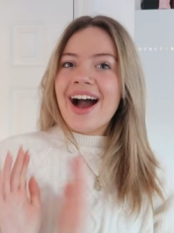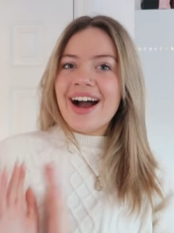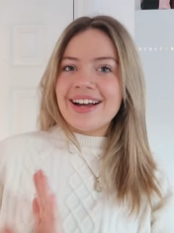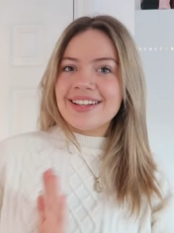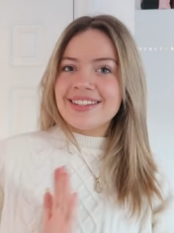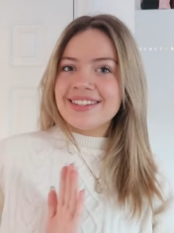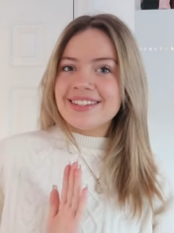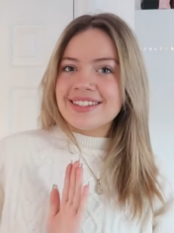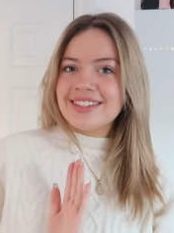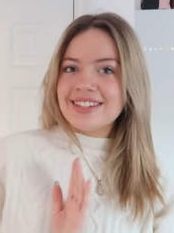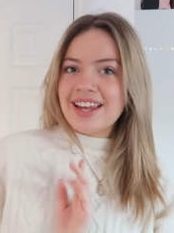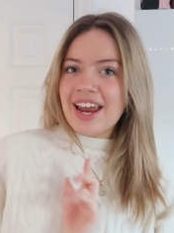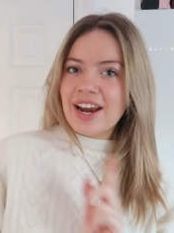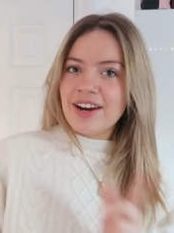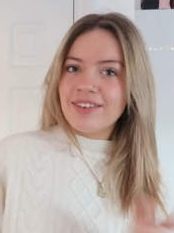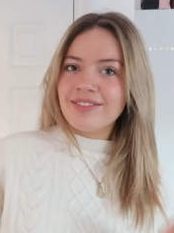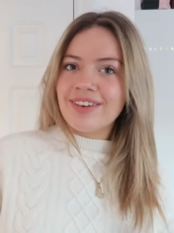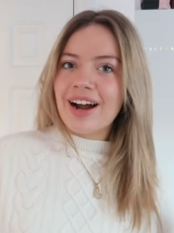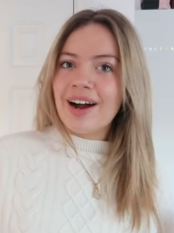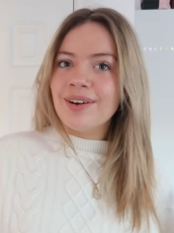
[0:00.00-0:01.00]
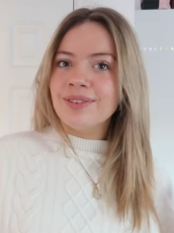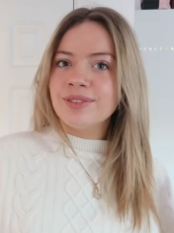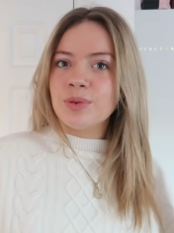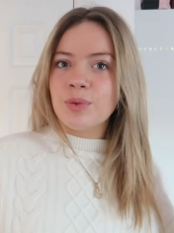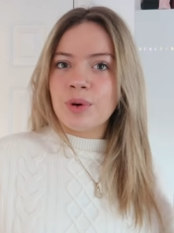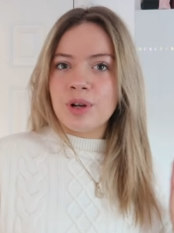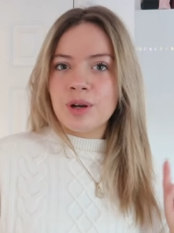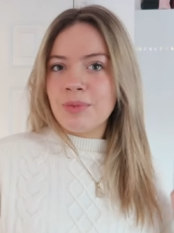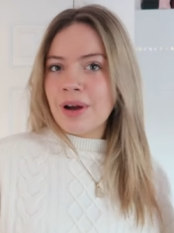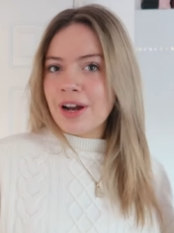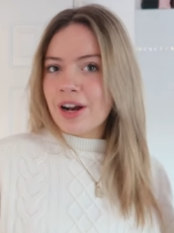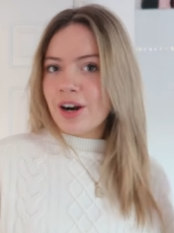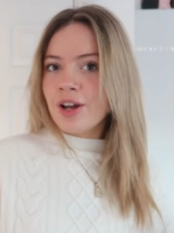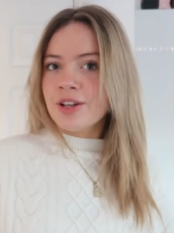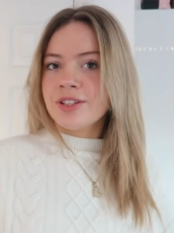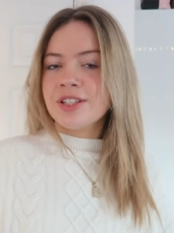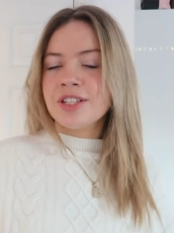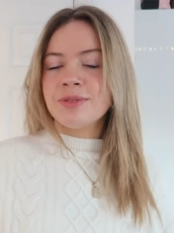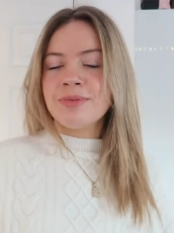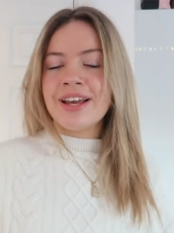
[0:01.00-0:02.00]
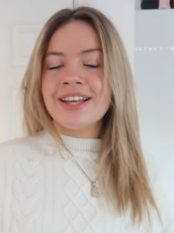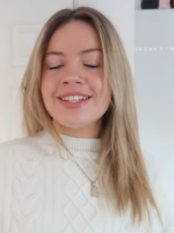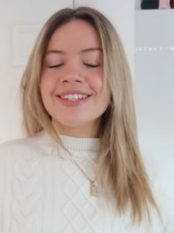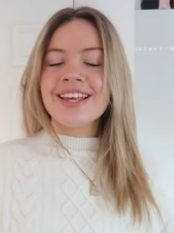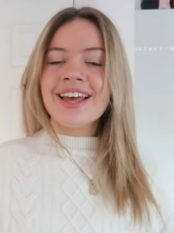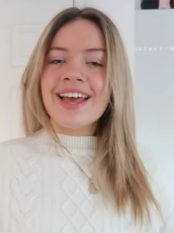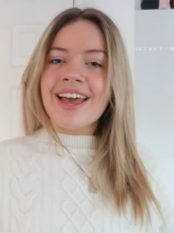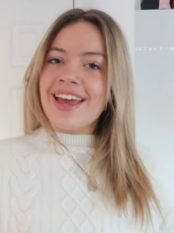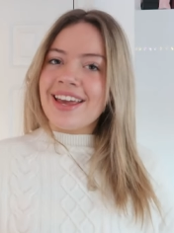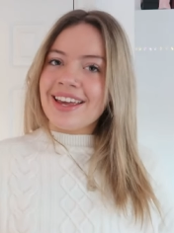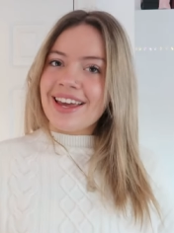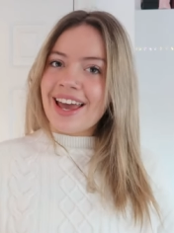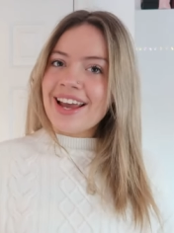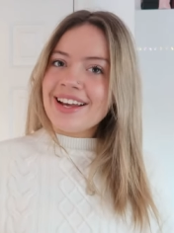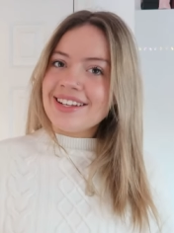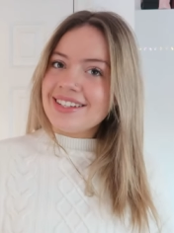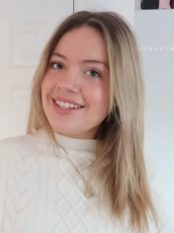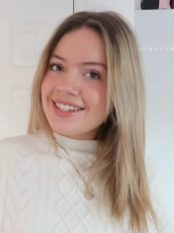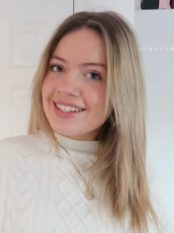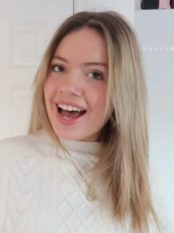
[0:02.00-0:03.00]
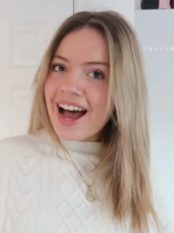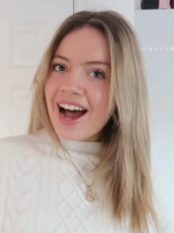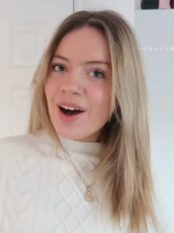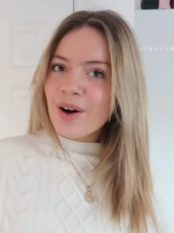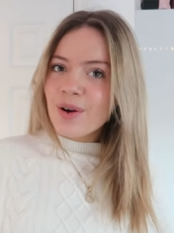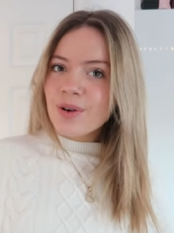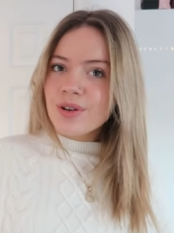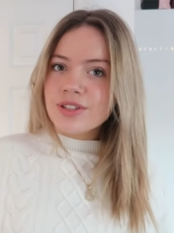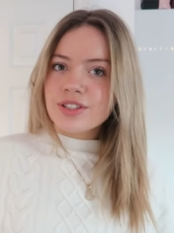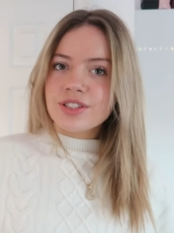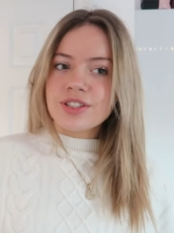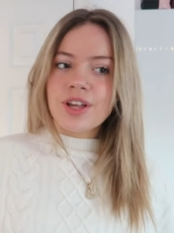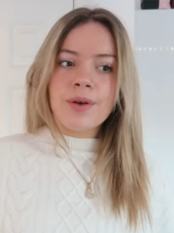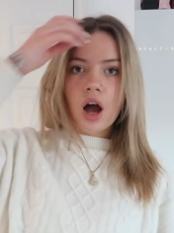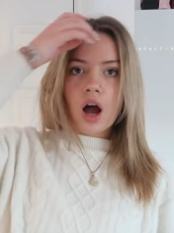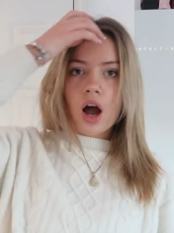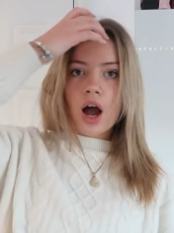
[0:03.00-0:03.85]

and staying around one of my closest mates, Casey's house.